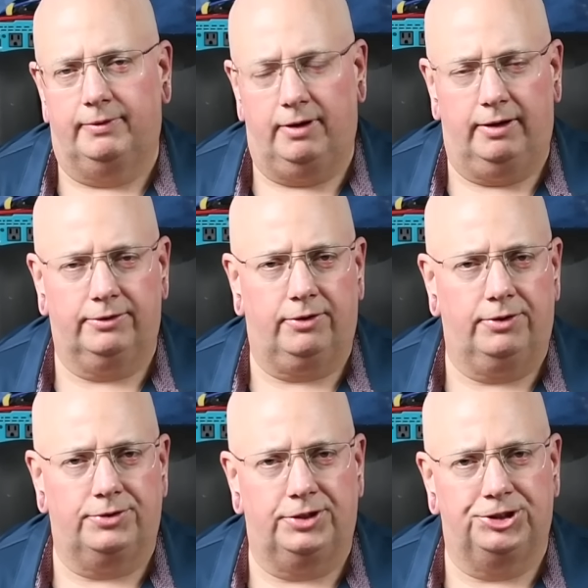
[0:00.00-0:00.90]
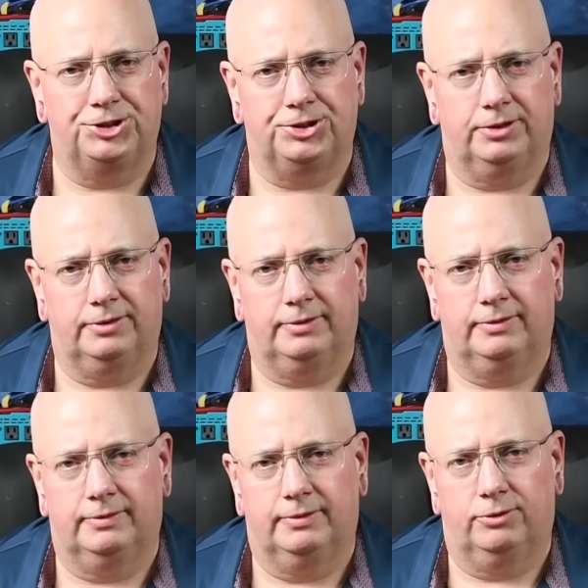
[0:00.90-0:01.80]
non Cartesian,
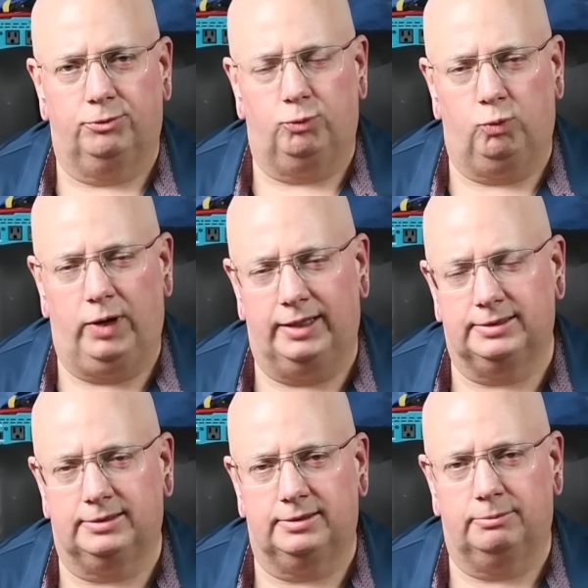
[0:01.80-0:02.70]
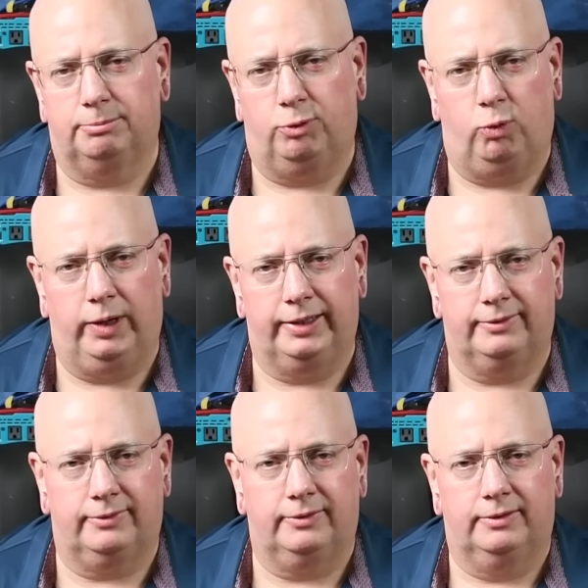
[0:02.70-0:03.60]
rest
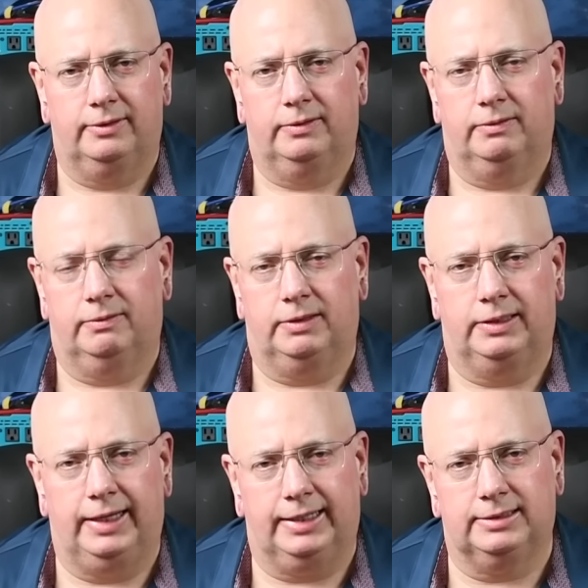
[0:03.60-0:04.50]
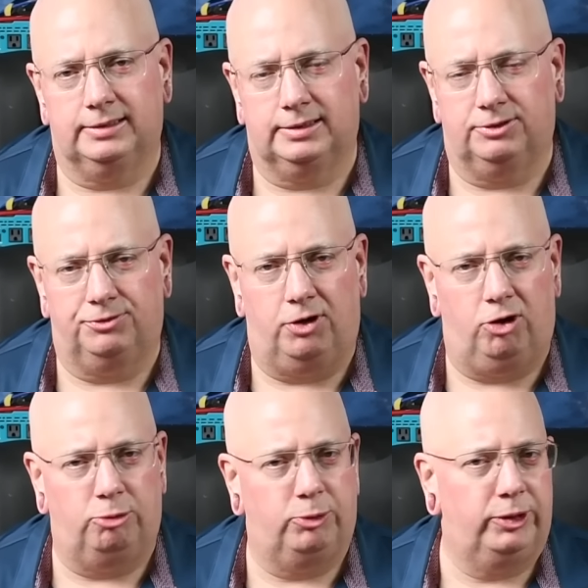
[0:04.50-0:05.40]
point, the nexus of all